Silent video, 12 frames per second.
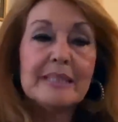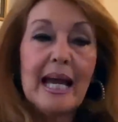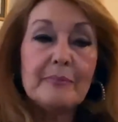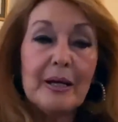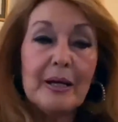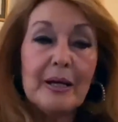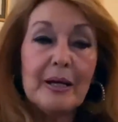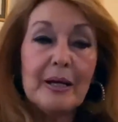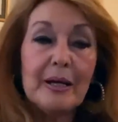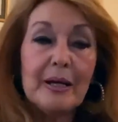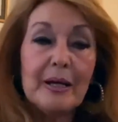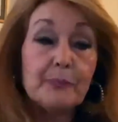time I was
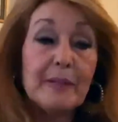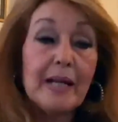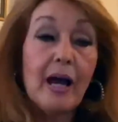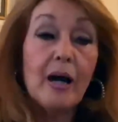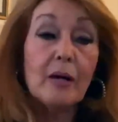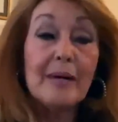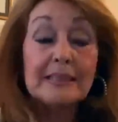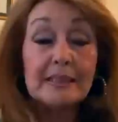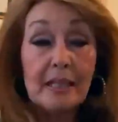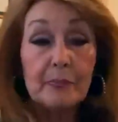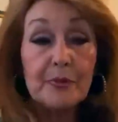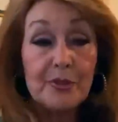10 years old, I
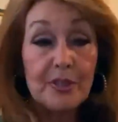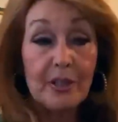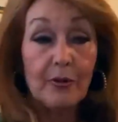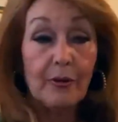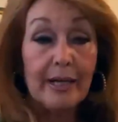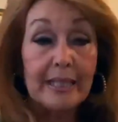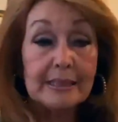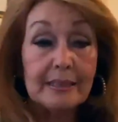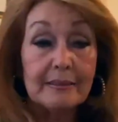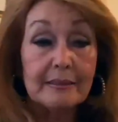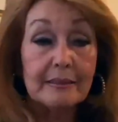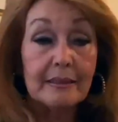spent all my
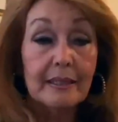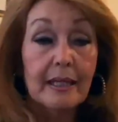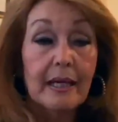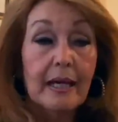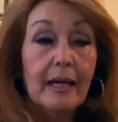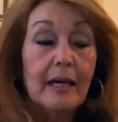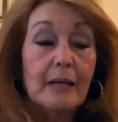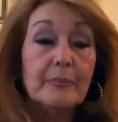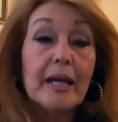summers at Graceland